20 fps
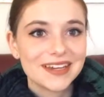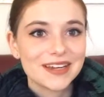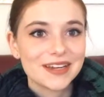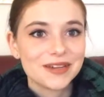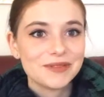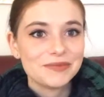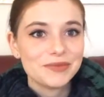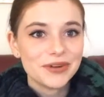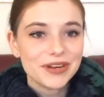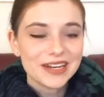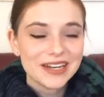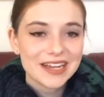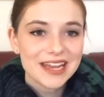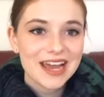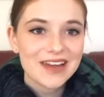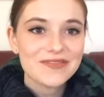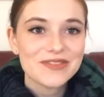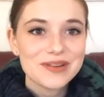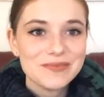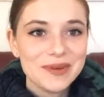Good morning,
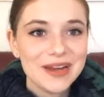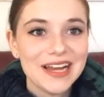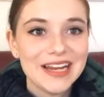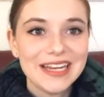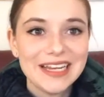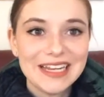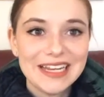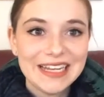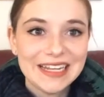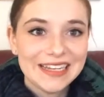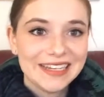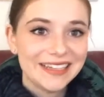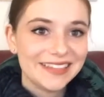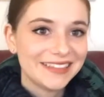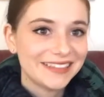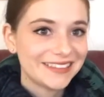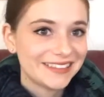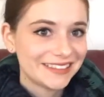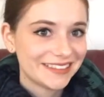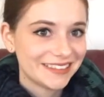everybody.
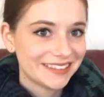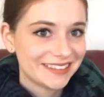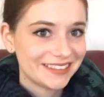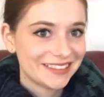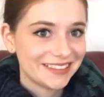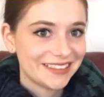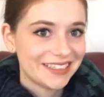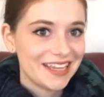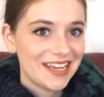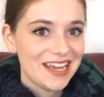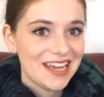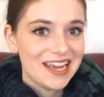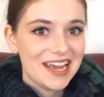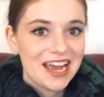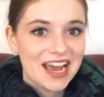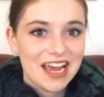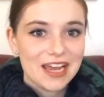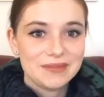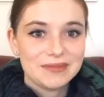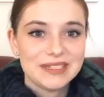
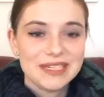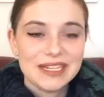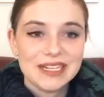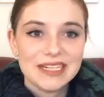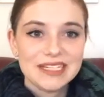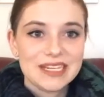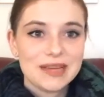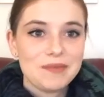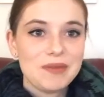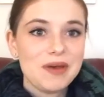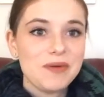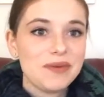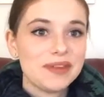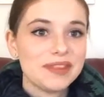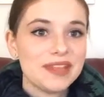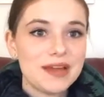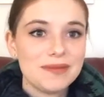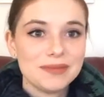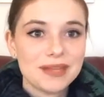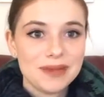I'm Danny Tippett with
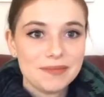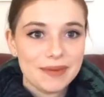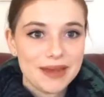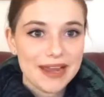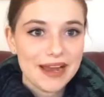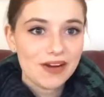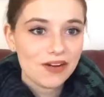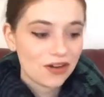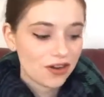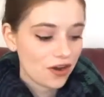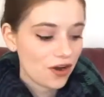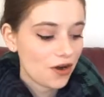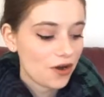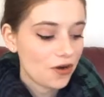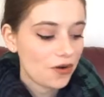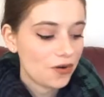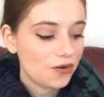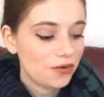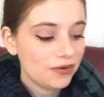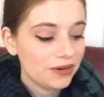Limelight by
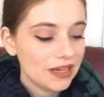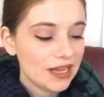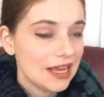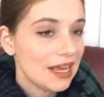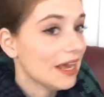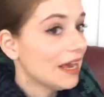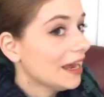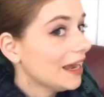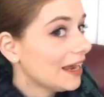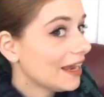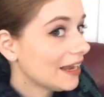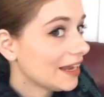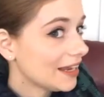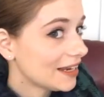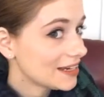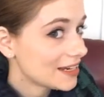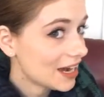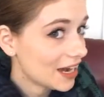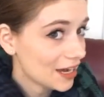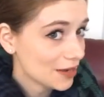Alcone, and
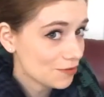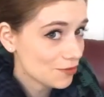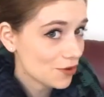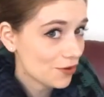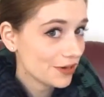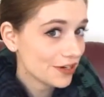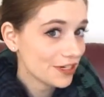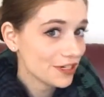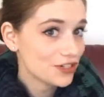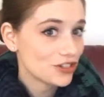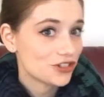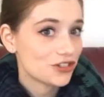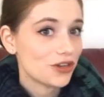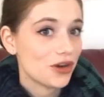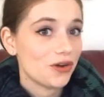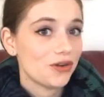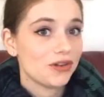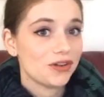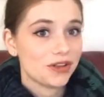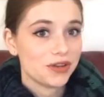I'm going to show
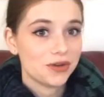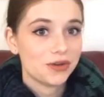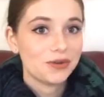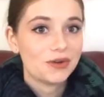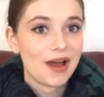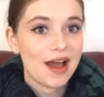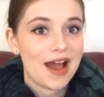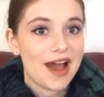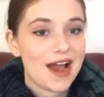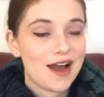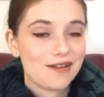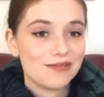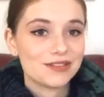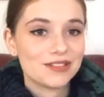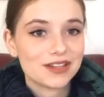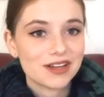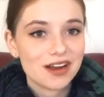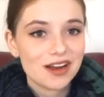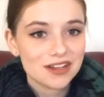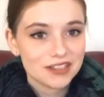you how to
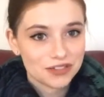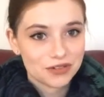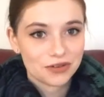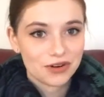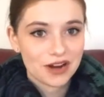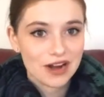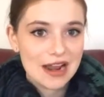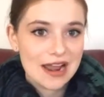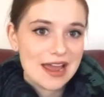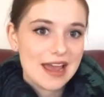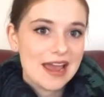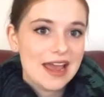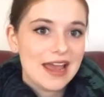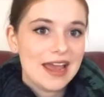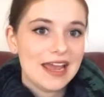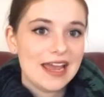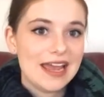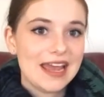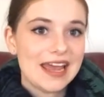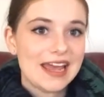contour.
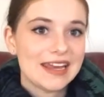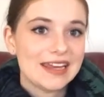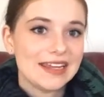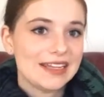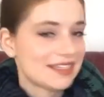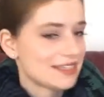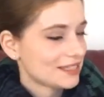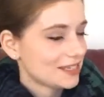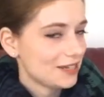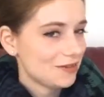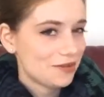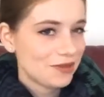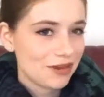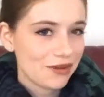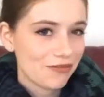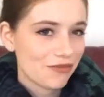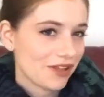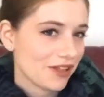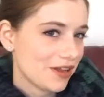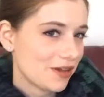And it's going to be
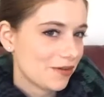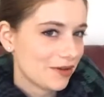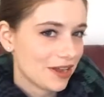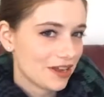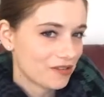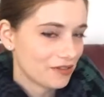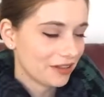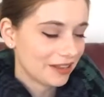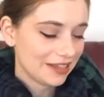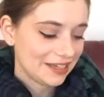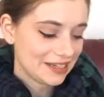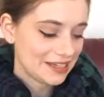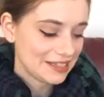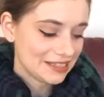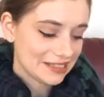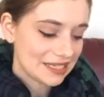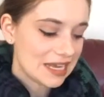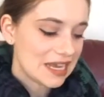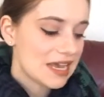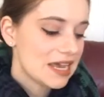really quick, really
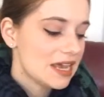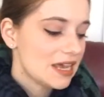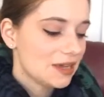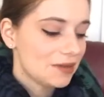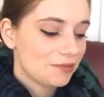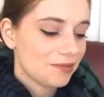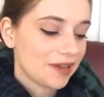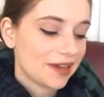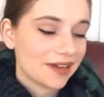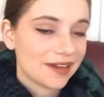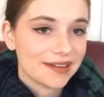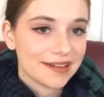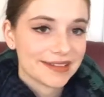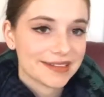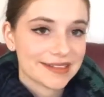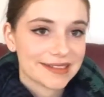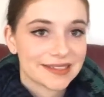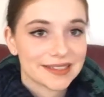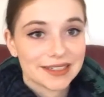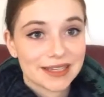easy, because
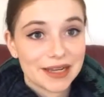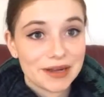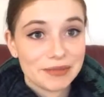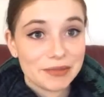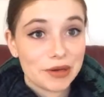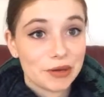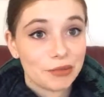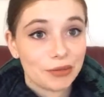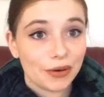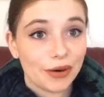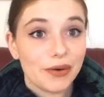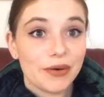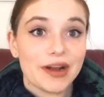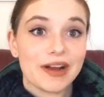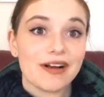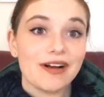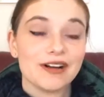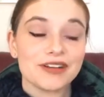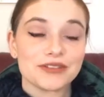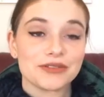I'm no pro at
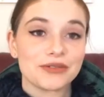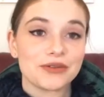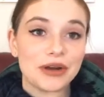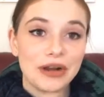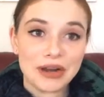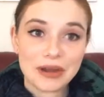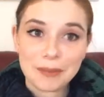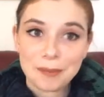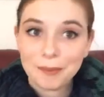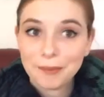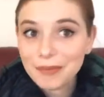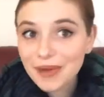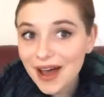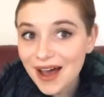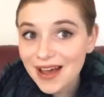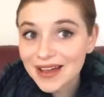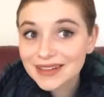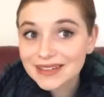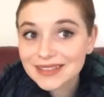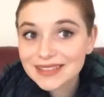contouring,
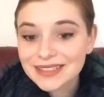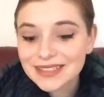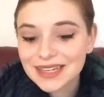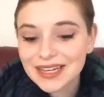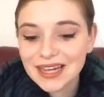but